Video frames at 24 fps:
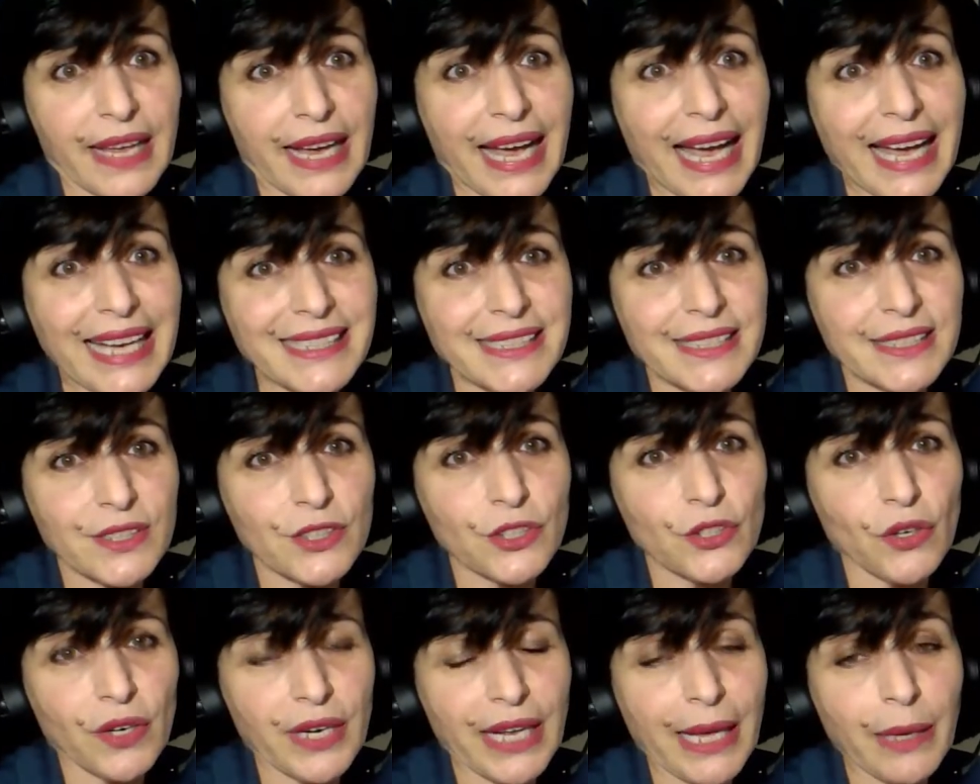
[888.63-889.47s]

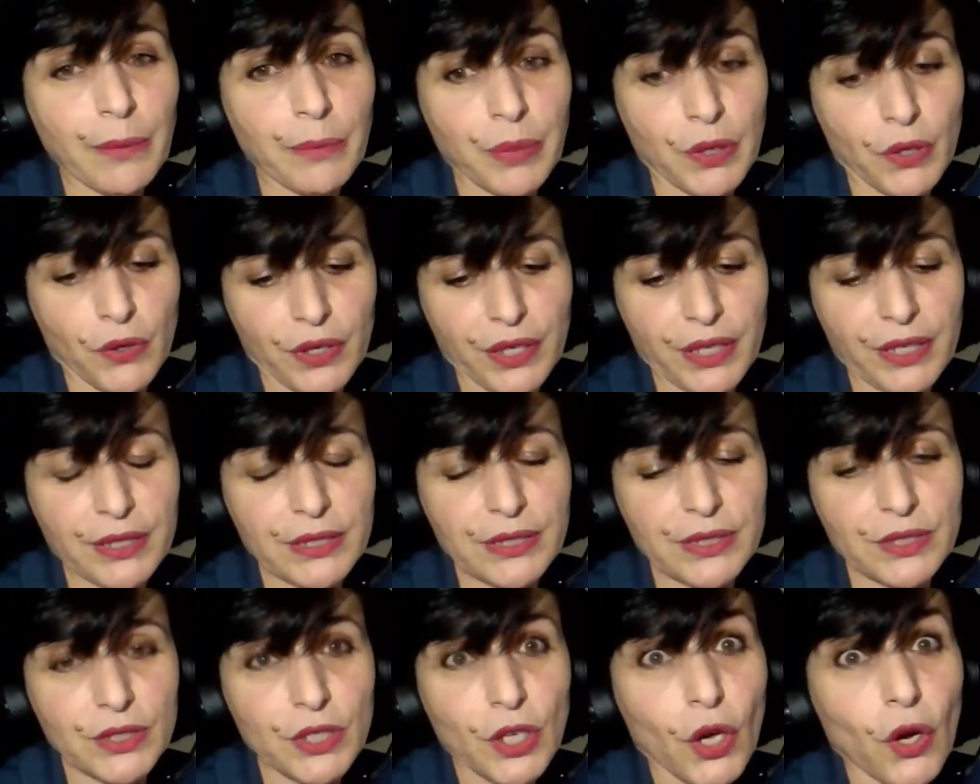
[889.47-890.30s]
Ask your
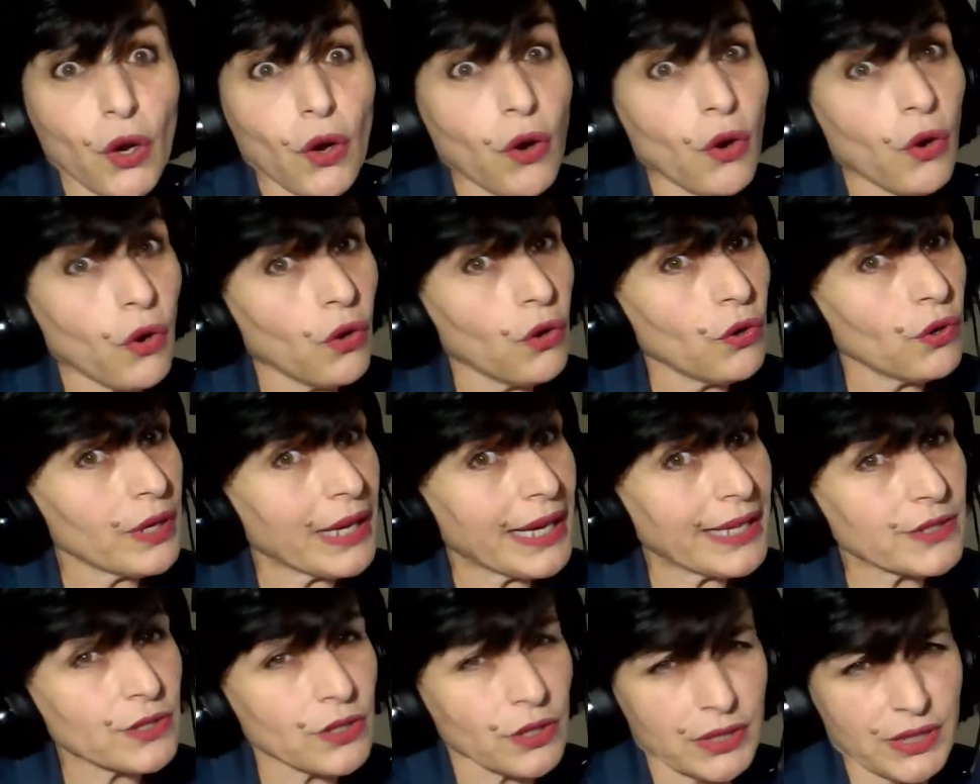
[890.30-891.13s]
employees or
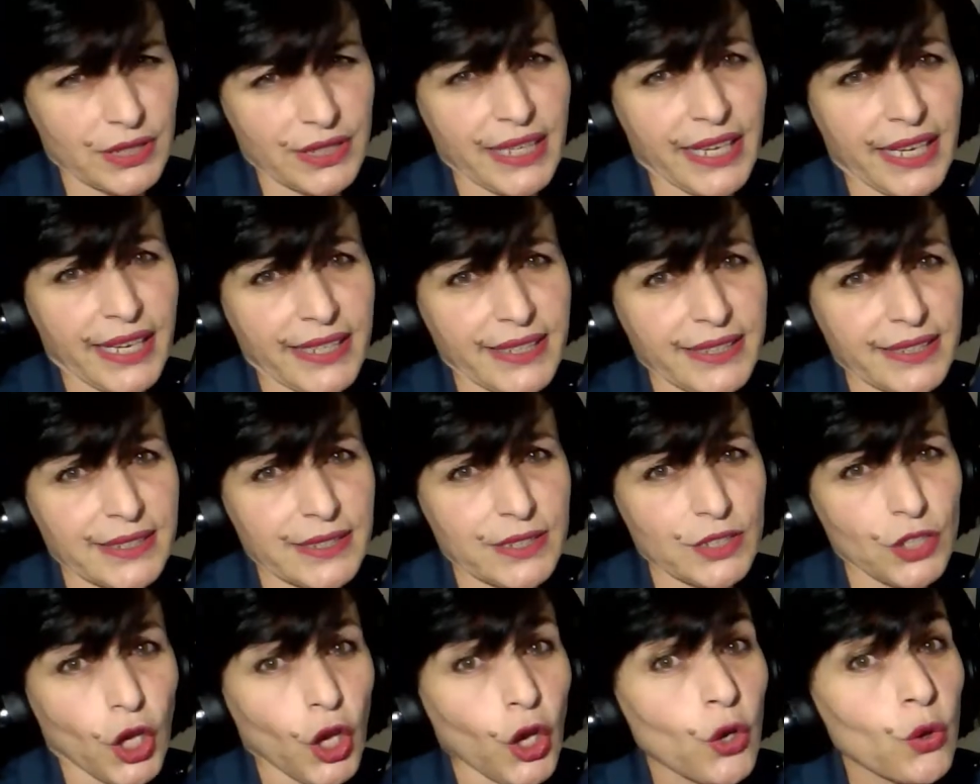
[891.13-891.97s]

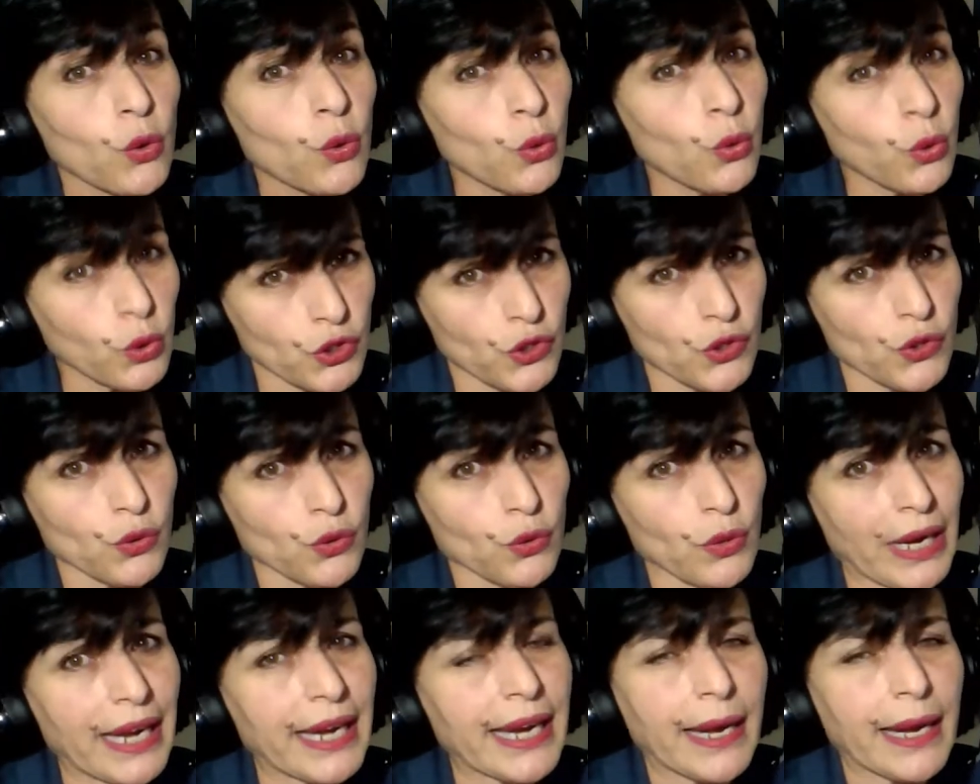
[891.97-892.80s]
associates, could
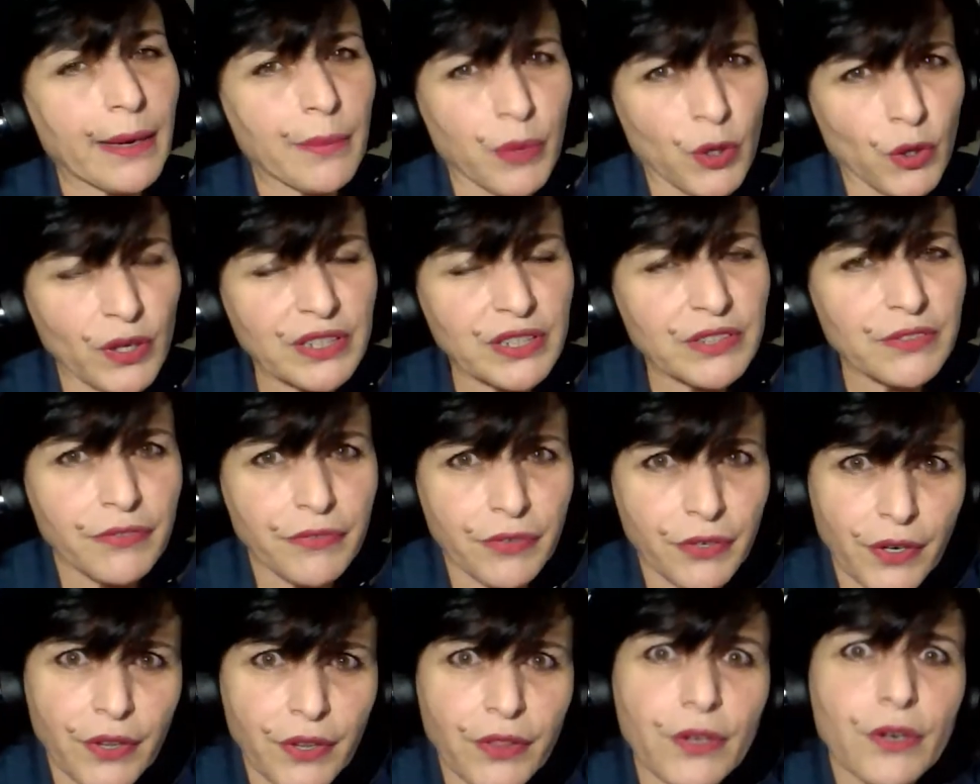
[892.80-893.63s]
you elaborate
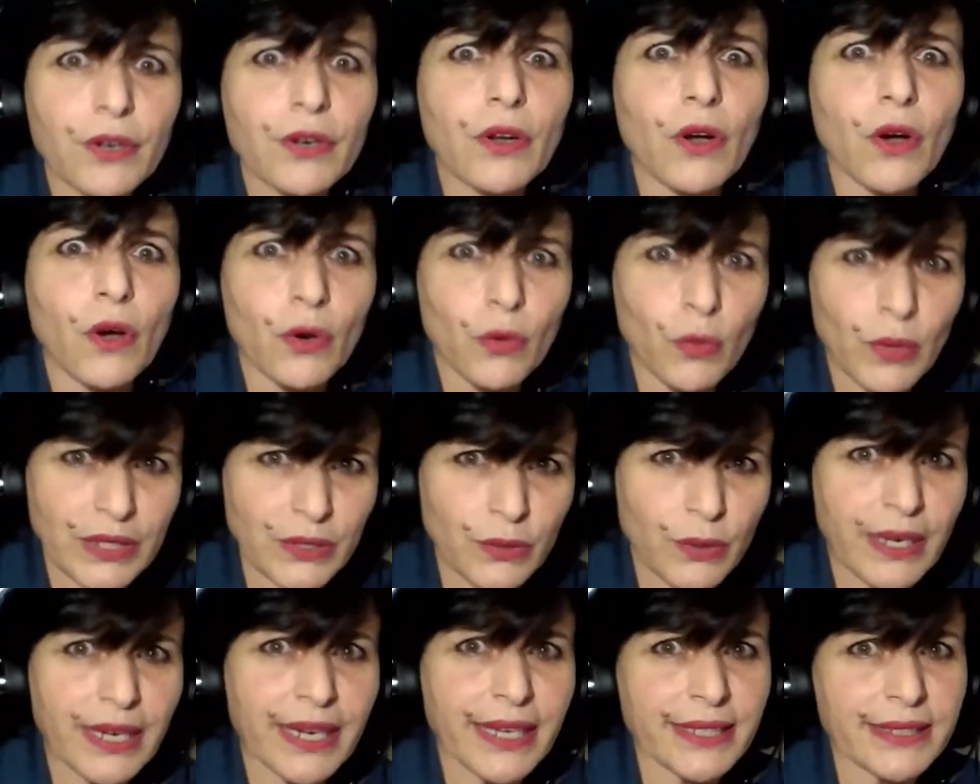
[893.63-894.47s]
further on what
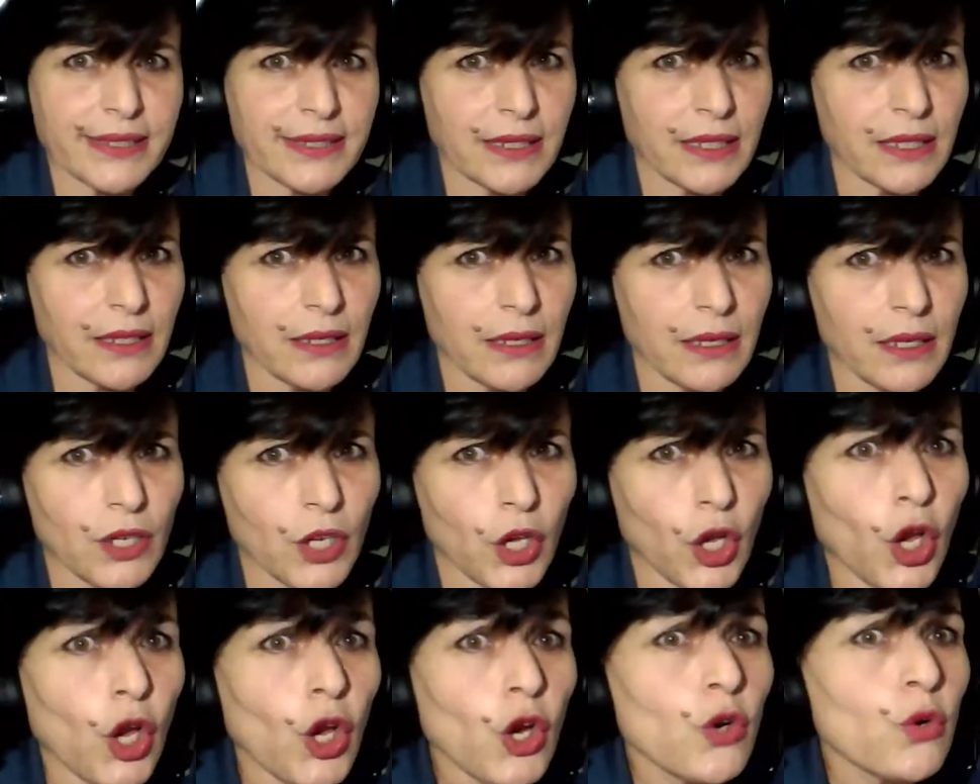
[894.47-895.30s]
you are asking?
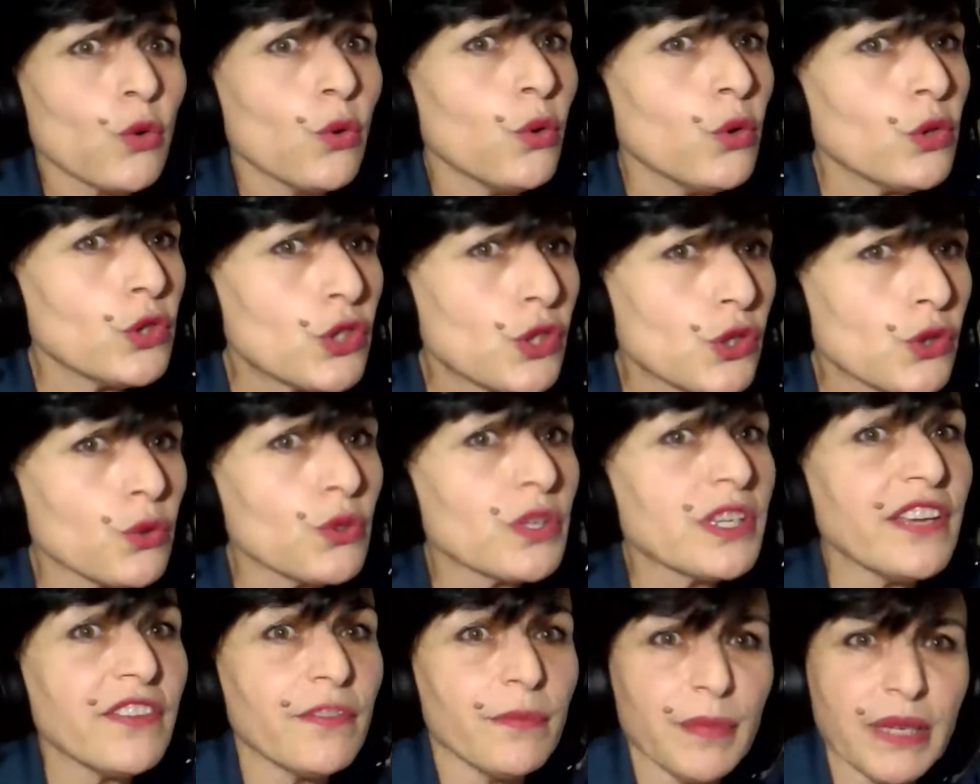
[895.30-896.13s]
Could you
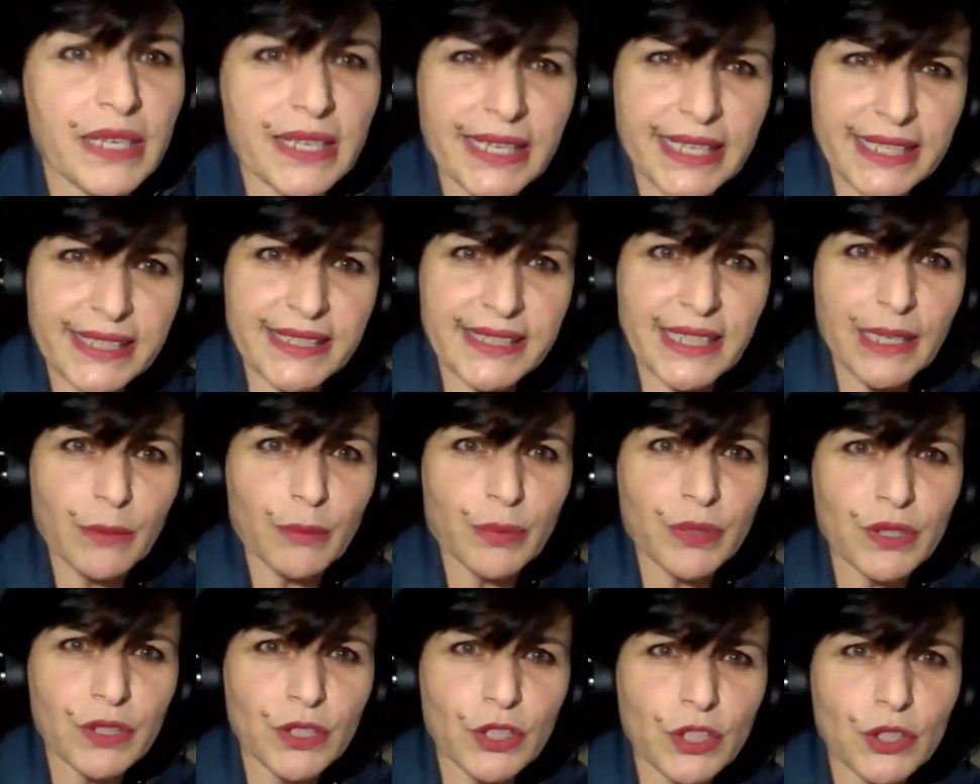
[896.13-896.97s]
give me an
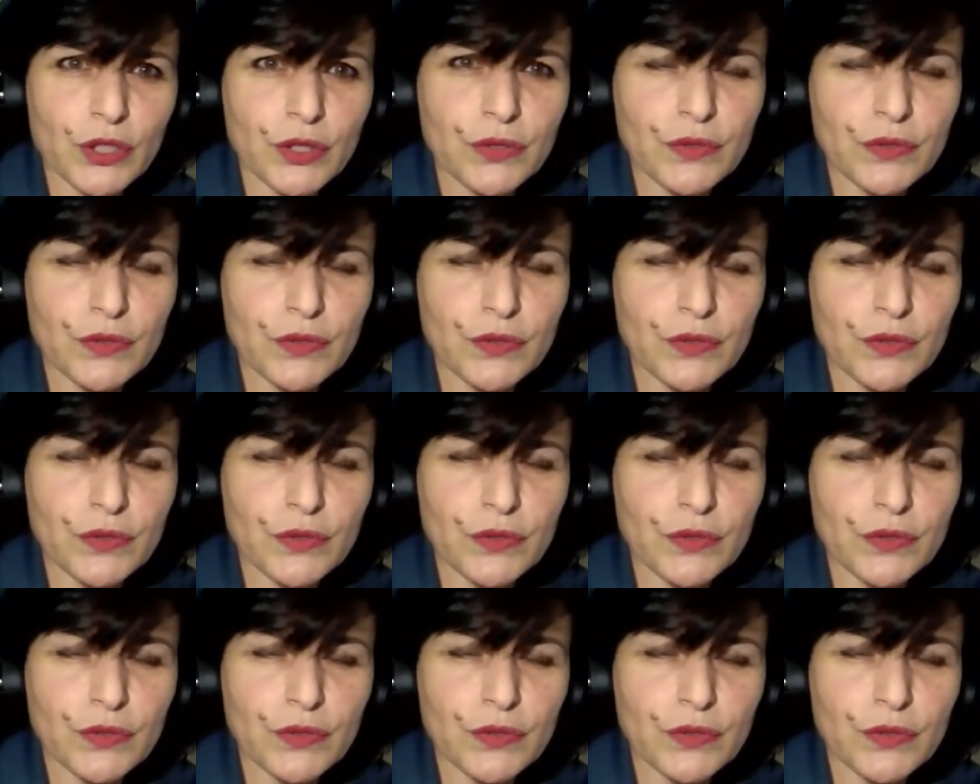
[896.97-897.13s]
example?